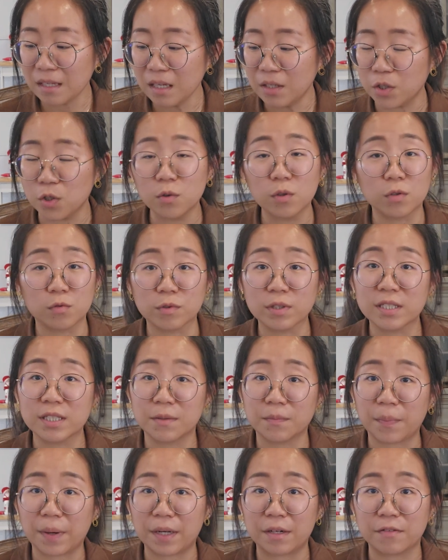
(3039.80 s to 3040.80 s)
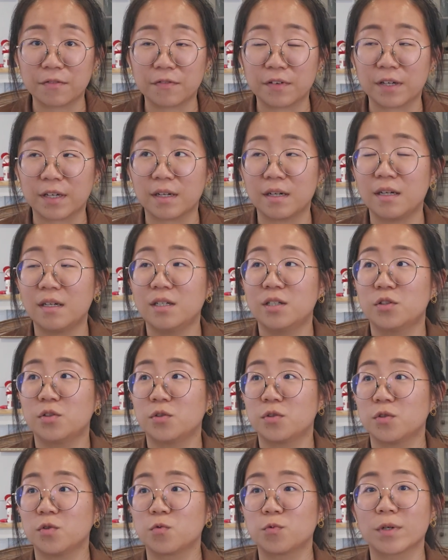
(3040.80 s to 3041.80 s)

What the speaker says: You will really benefit to